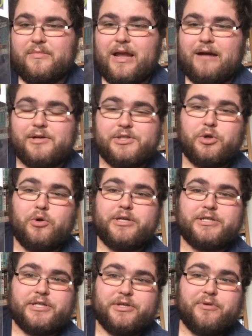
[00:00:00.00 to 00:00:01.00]
I was
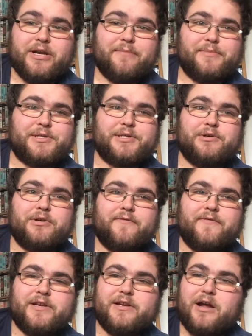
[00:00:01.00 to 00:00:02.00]
going to do an episode
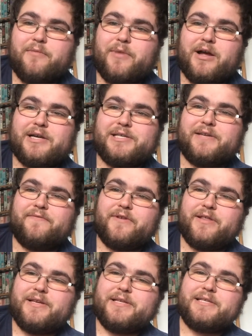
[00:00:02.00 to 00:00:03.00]
of an unboxing
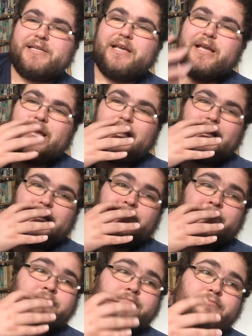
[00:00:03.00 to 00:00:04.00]
for this
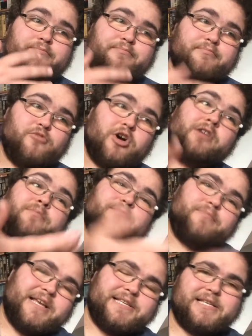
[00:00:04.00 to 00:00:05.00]
um, well
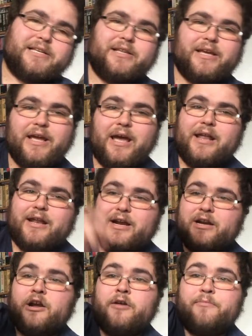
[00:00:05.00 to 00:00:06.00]
basically
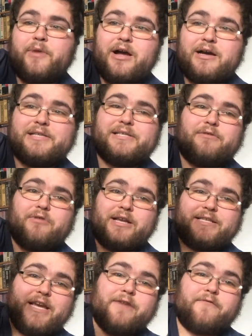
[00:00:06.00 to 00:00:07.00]
not an unboxing where I
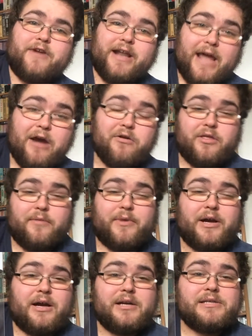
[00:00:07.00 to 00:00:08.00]
take Fred out of the
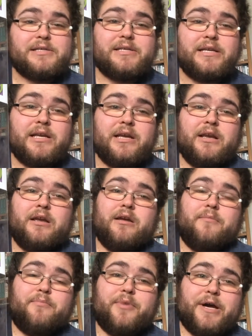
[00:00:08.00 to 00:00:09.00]
box
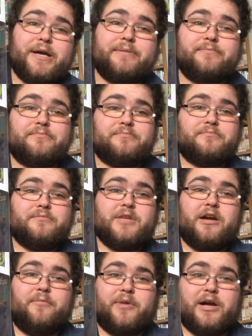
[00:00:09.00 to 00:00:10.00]
but
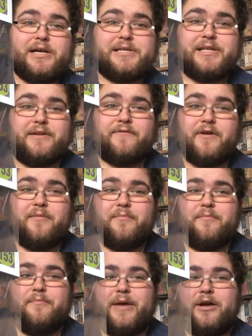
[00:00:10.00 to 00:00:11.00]
unboxing
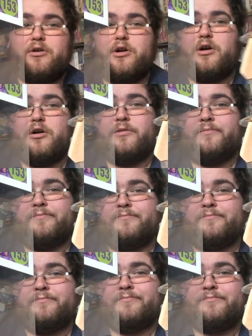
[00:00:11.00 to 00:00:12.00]
from mail call,
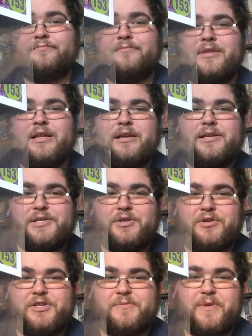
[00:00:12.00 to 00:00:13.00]

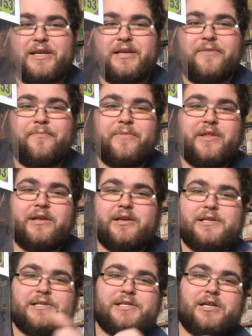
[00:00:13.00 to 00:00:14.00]
so to speak.
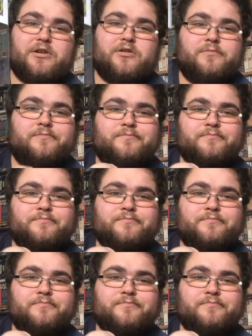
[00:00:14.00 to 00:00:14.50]
So,